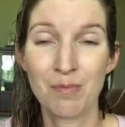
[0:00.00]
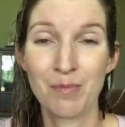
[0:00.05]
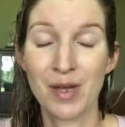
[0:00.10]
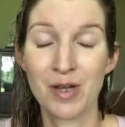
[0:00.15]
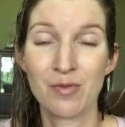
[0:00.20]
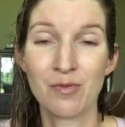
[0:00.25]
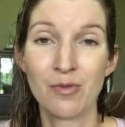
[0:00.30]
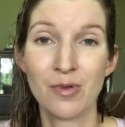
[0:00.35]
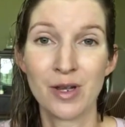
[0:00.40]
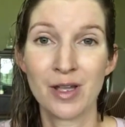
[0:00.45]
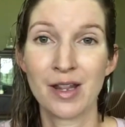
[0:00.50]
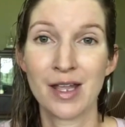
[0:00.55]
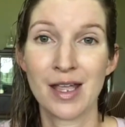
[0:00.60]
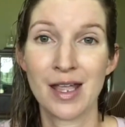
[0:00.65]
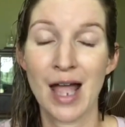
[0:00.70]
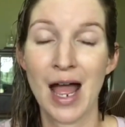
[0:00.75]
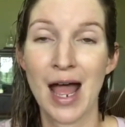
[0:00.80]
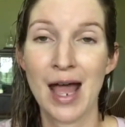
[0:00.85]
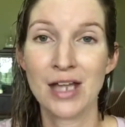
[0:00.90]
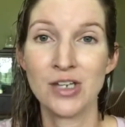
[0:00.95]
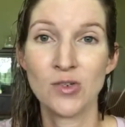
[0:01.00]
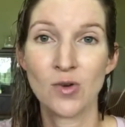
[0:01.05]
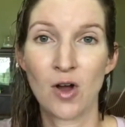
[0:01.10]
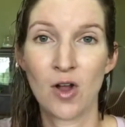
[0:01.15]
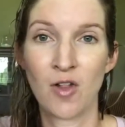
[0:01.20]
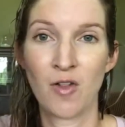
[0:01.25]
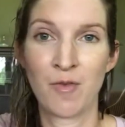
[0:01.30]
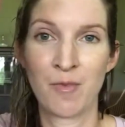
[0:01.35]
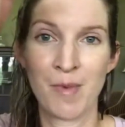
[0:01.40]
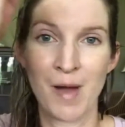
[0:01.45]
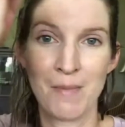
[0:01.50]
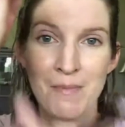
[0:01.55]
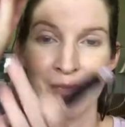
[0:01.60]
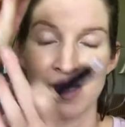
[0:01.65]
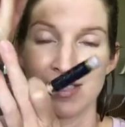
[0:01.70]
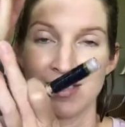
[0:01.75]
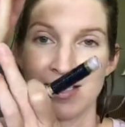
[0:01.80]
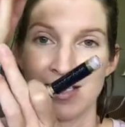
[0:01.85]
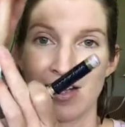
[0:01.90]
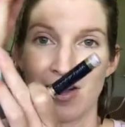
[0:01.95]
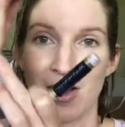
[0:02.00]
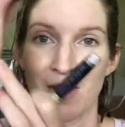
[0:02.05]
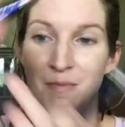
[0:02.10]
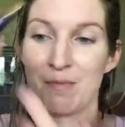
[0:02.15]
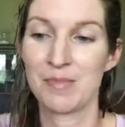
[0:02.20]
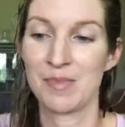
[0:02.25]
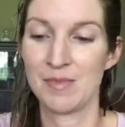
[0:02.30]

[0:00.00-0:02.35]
but really I do all of my mixing on